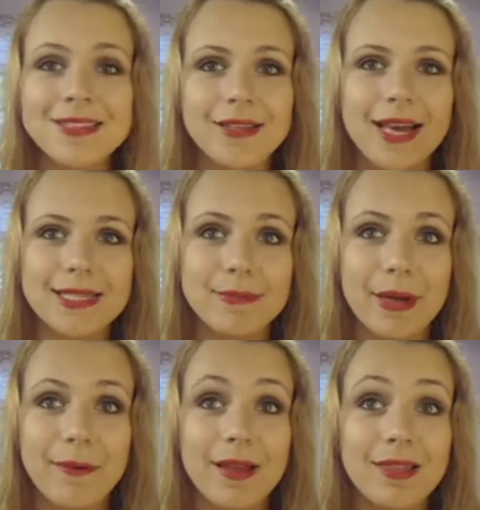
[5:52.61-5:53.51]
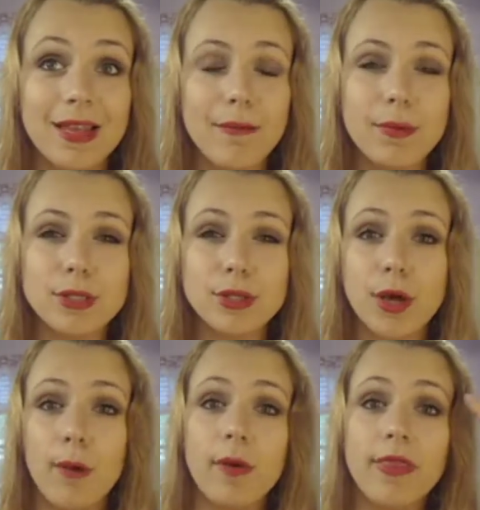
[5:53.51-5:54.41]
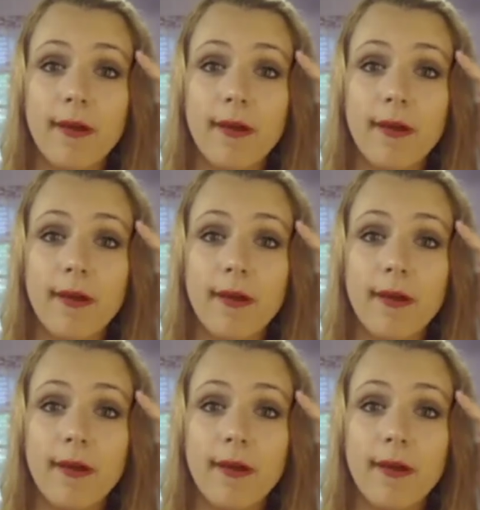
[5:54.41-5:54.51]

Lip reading: So that's my red lip to go with